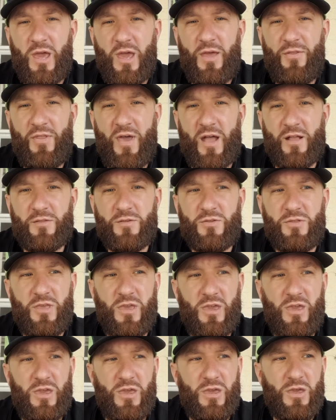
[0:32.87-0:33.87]
and that's
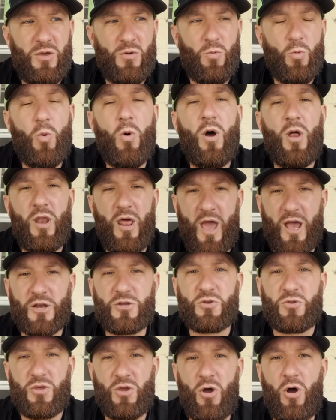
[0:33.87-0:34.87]
what
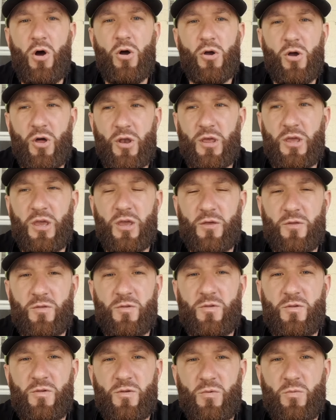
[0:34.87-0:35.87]
actually hog hunting
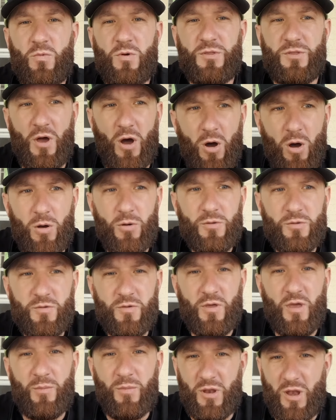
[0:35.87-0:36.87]
is with dogs.
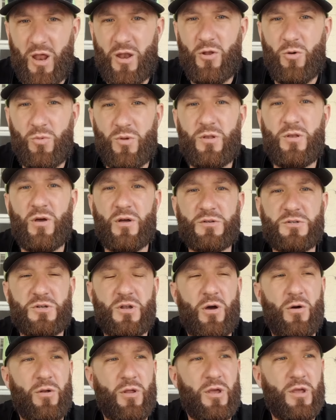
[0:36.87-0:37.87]
I mean, I know we touched
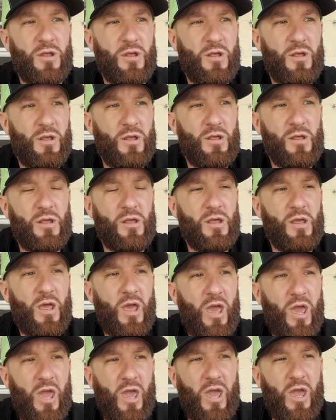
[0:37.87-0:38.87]
on it,
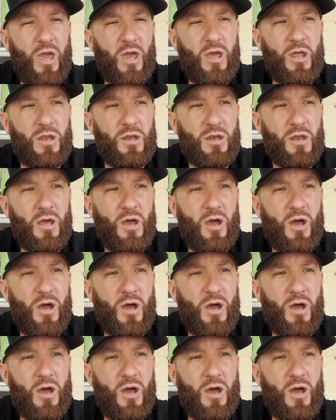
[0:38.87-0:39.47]
and